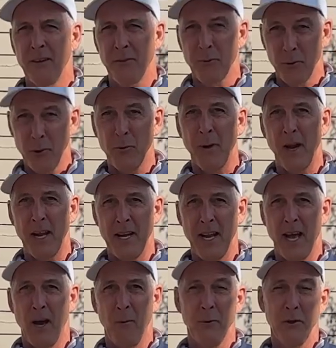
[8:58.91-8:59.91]
through right
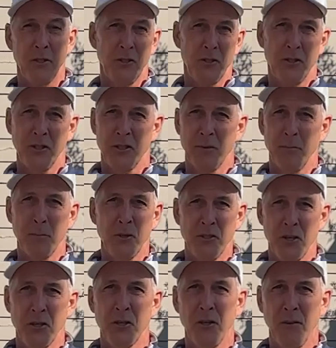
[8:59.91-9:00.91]
now, which is just a
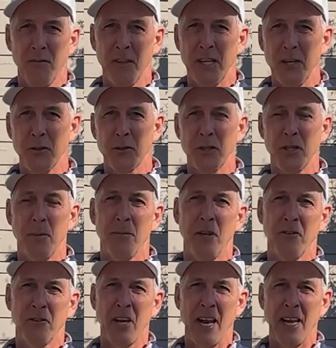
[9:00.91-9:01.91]
position of
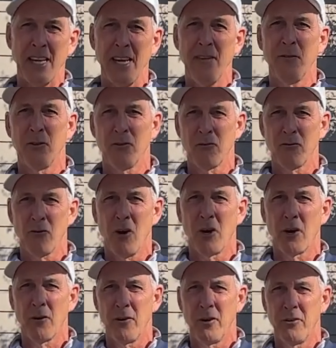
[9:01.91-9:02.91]
leadership that's getting even
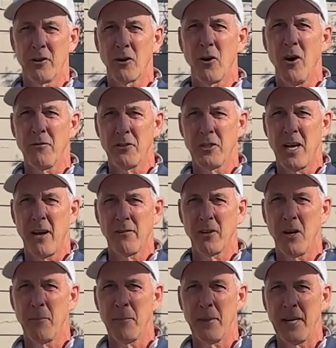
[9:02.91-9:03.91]
stronger as a golf
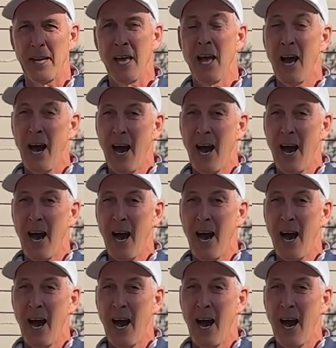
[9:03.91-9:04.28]
shaft company.